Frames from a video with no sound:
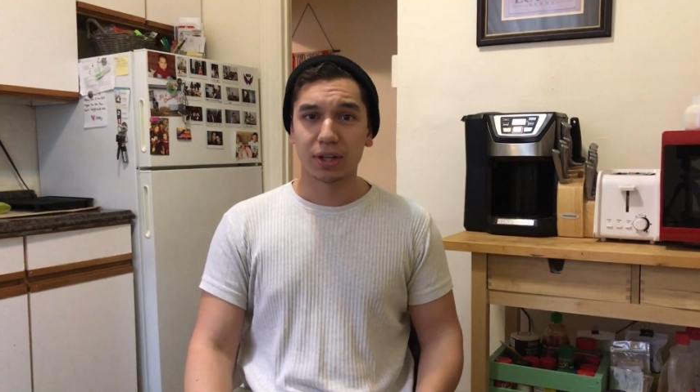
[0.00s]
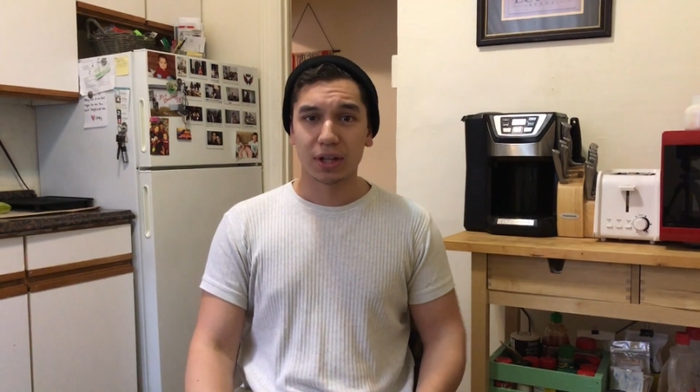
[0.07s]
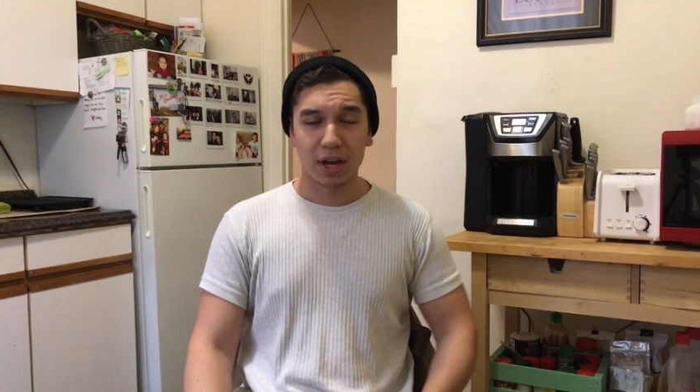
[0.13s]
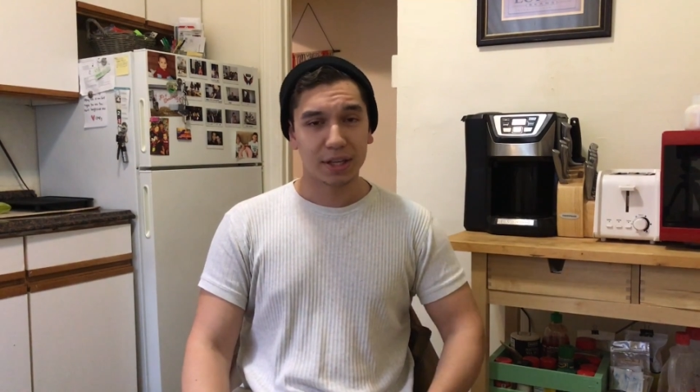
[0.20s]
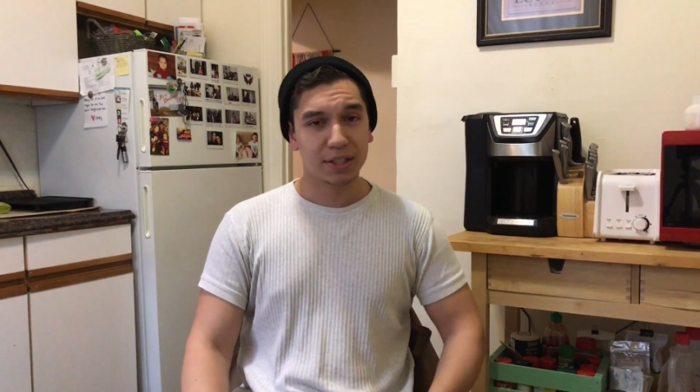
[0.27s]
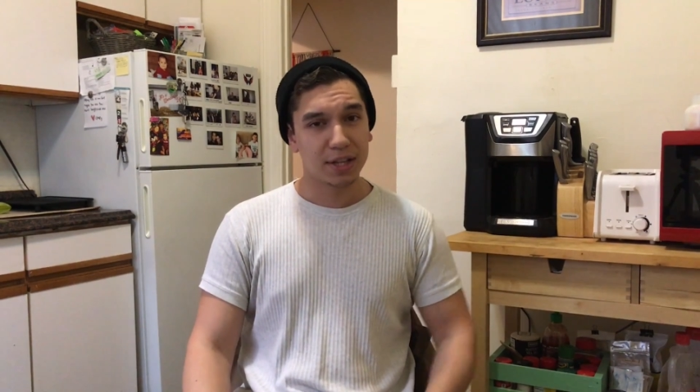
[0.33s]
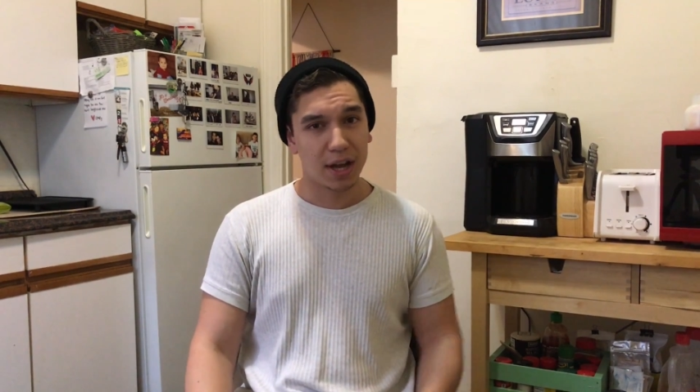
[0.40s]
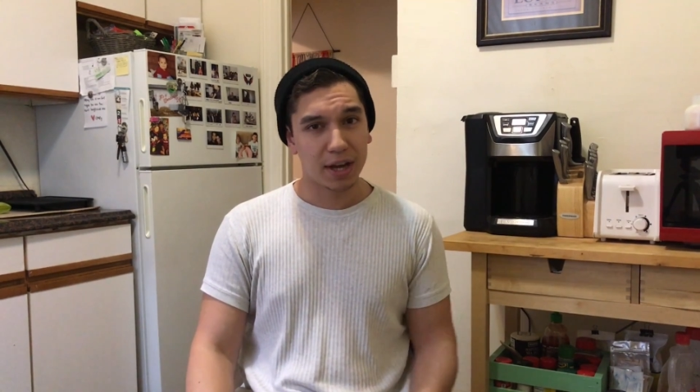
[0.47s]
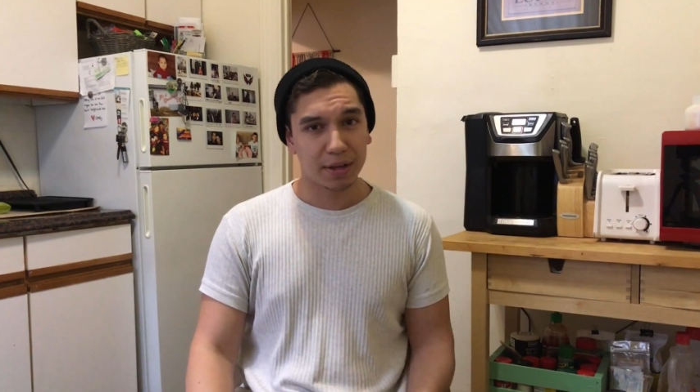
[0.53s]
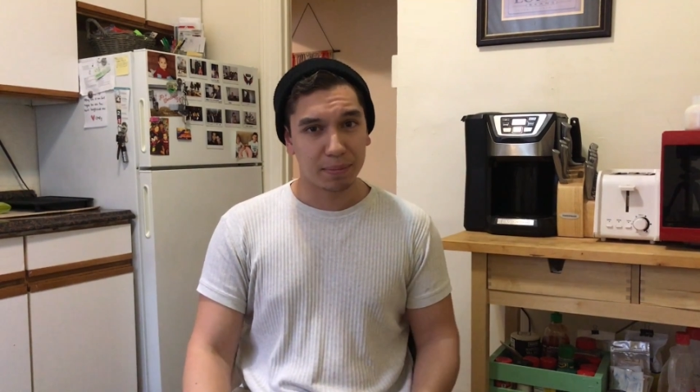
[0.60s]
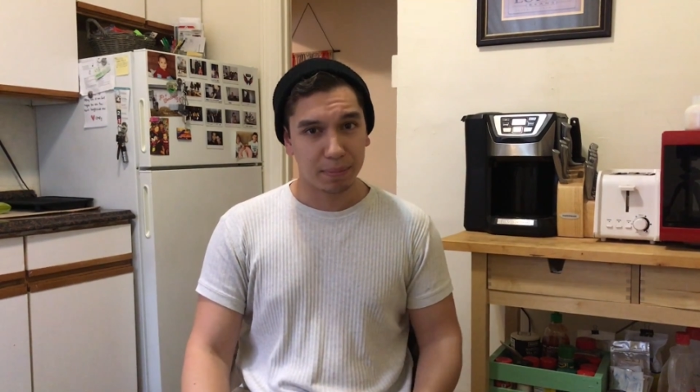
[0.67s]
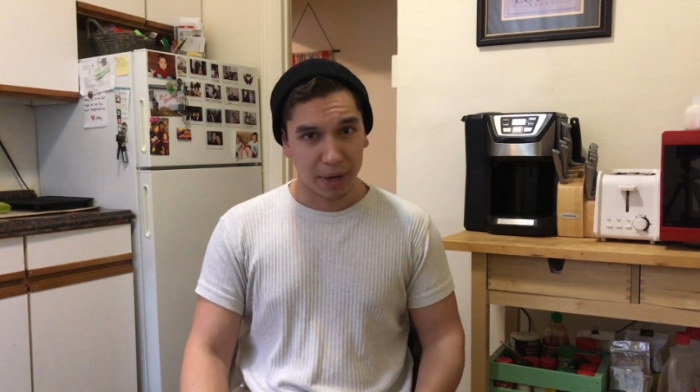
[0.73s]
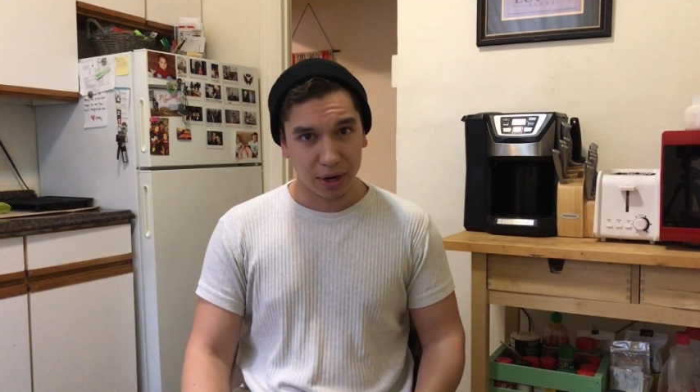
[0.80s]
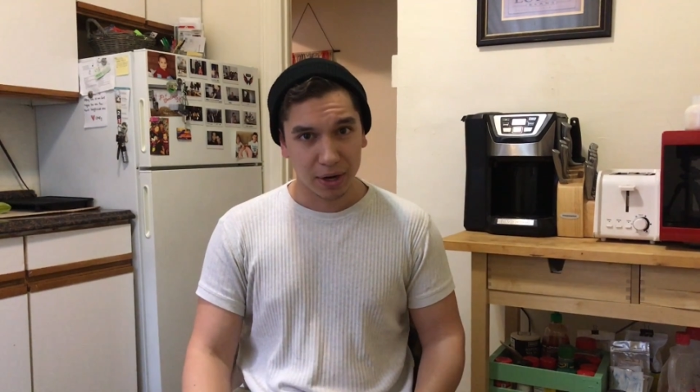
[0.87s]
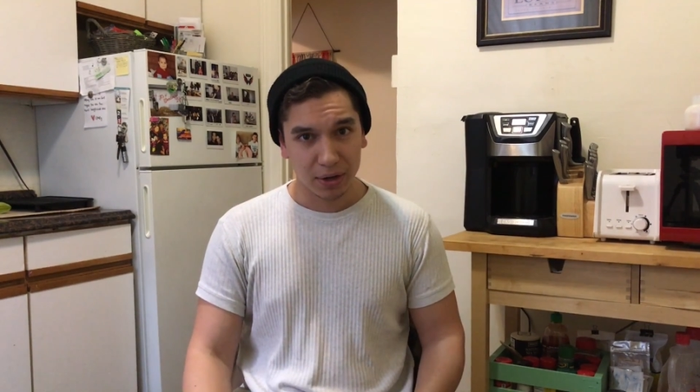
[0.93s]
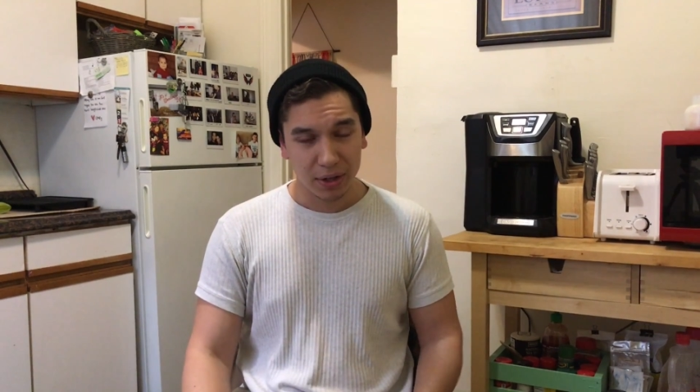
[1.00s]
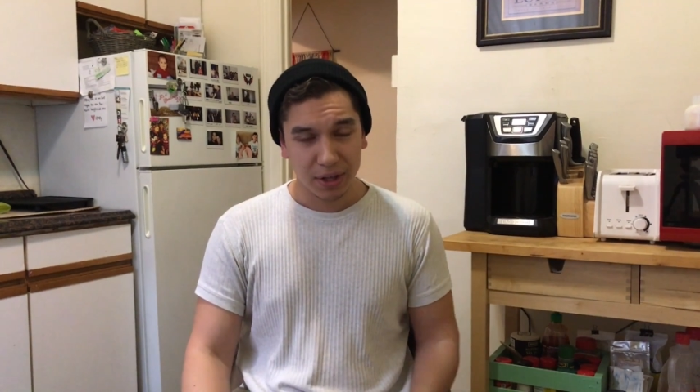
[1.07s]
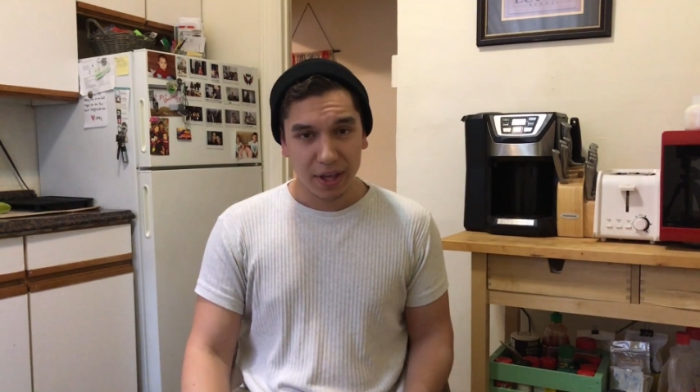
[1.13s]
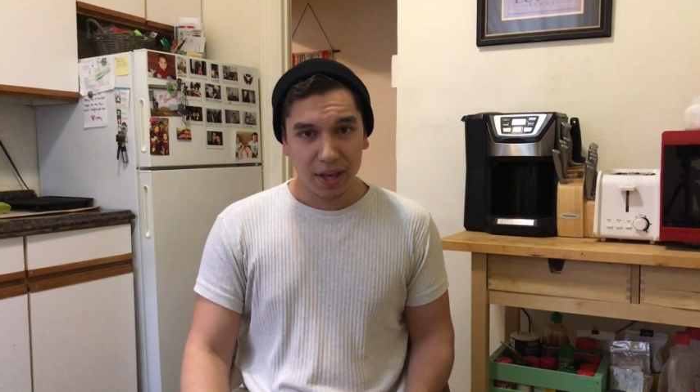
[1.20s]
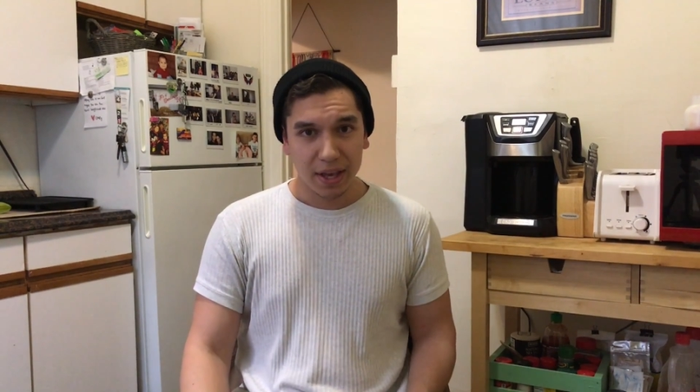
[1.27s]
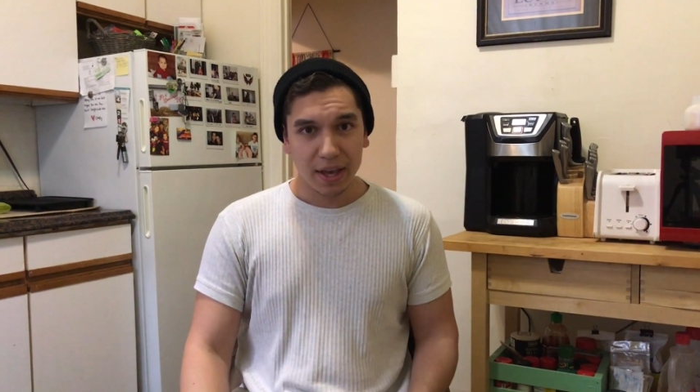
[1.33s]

Clock, Stock, and Barrel.